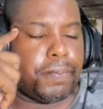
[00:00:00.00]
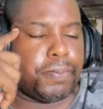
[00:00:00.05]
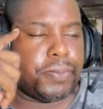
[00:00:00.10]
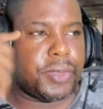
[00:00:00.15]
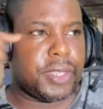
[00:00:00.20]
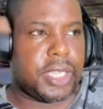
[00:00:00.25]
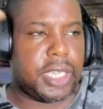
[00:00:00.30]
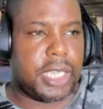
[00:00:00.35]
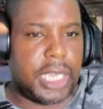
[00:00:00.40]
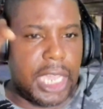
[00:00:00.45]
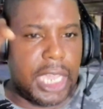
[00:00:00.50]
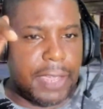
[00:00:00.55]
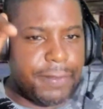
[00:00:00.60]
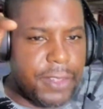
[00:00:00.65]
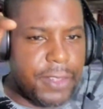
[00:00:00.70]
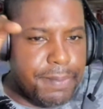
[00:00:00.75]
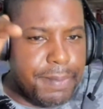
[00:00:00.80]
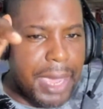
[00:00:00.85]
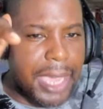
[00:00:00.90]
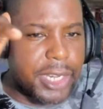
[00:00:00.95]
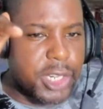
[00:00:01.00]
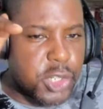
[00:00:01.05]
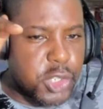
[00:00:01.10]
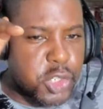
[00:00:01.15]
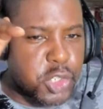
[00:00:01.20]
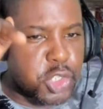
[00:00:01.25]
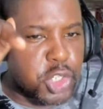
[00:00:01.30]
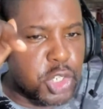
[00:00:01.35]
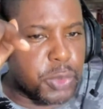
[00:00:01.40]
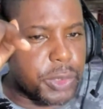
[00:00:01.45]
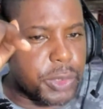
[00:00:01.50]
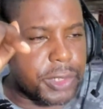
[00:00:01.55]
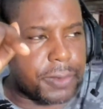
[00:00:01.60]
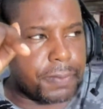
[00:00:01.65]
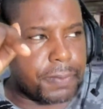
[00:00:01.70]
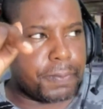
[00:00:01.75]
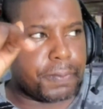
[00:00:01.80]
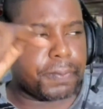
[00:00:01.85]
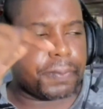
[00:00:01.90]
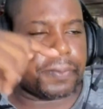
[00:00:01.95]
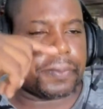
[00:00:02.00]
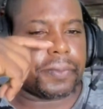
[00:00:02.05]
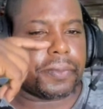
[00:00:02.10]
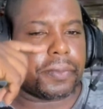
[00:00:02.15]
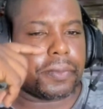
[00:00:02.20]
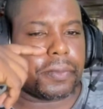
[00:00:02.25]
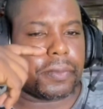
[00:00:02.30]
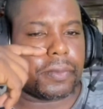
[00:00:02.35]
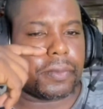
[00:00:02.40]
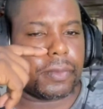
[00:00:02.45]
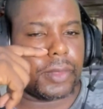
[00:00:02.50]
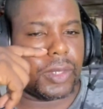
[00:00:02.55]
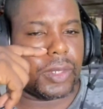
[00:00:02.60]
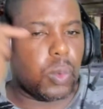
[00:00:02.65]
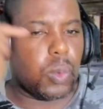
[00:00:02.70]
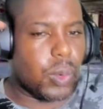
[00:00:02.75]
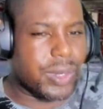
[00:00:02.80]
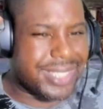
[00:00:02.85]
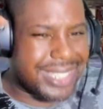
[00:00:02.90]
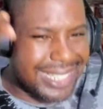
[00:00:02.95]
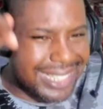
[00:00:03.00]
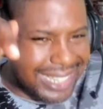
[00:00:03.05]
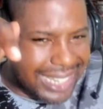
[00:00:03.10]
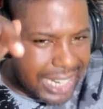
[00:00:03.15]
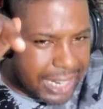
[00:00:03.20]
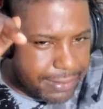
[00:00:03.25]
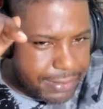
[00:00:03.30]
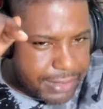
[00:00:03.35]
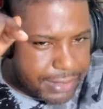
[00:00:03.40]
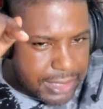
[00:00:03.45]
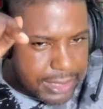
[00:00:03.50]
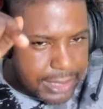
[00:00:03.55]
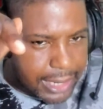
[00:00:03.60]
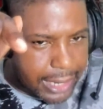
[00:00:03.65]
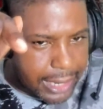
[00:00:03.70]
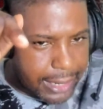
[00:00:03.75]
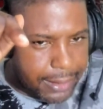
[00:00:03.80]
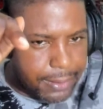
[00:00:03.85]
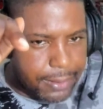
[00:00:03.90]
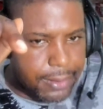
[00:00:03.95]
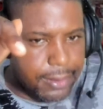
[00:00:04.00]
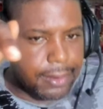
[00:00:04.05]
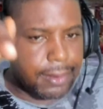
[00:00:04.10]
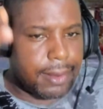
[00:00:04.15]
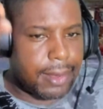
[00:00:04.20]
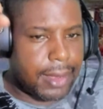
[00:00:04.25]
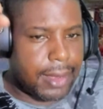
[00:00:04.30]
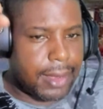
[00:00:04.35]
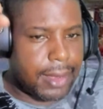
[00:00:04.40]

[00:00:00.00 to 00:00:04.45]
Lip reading: If Emmanuel Stewart was alive today and